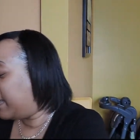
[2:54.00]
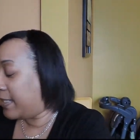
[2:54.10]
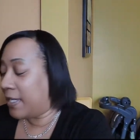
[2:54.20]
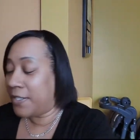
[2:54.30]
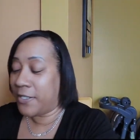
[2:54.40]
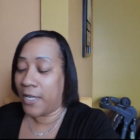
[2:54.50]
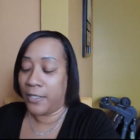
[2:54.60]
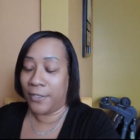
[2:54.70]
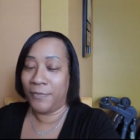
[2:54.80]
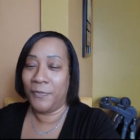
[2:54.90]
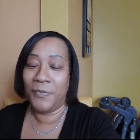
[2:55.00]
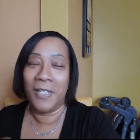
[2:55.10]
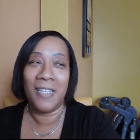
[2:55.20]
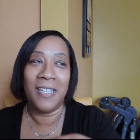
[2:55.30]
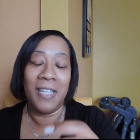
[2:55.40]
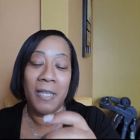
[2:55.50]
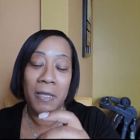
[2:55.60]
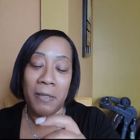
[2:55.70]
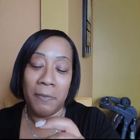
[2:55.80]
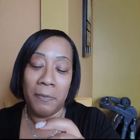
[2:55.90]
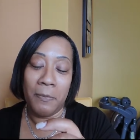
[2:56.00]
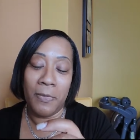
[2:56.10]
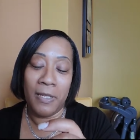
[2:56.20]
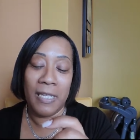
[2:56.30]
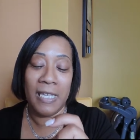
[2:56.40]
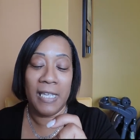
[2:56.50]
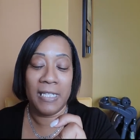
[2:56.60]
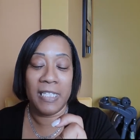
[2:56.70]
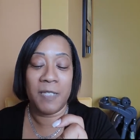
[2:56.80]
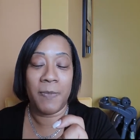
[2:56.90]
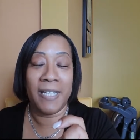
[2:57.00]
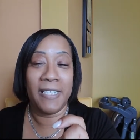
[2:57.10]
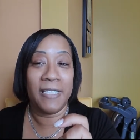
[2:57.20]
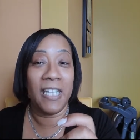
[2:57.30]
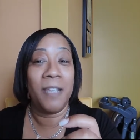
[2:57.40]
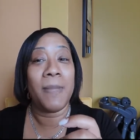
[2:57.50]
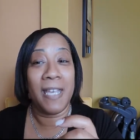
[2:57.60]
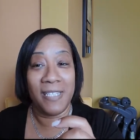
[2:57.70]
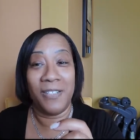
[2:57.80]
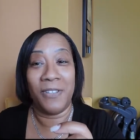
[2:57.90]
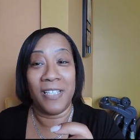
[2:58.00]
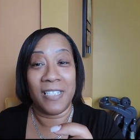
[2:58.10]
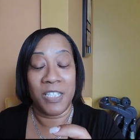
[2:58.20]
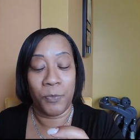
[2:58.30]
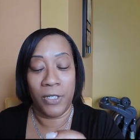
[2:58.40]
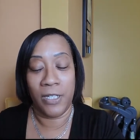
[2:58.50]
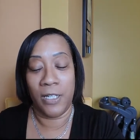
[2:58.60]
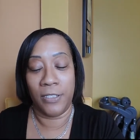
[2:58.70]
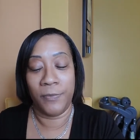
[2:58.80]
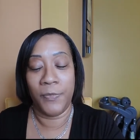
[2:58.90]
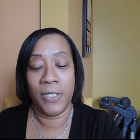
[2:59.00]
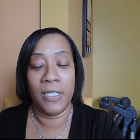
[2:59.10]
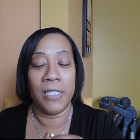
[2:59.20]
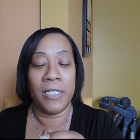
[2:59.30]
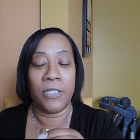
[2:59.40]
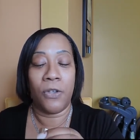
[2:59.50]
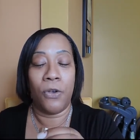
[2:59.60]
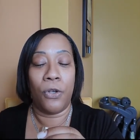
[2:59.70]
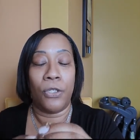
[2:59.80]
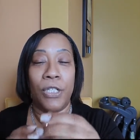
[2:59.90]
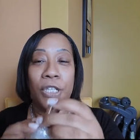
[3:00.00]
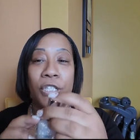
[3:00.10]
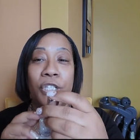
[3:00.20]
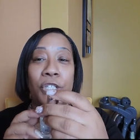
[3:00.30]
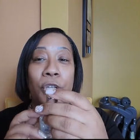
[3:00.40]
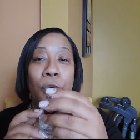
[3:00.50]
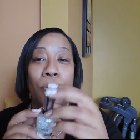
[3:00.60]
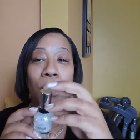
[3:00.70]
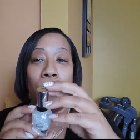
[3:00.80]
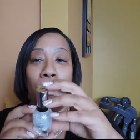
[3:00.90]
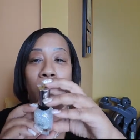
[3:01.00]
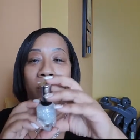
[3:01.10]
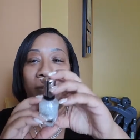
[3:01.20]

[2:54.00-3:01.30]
The other color, and despite the name, I still think it's a spring color. It's called Snow Globe.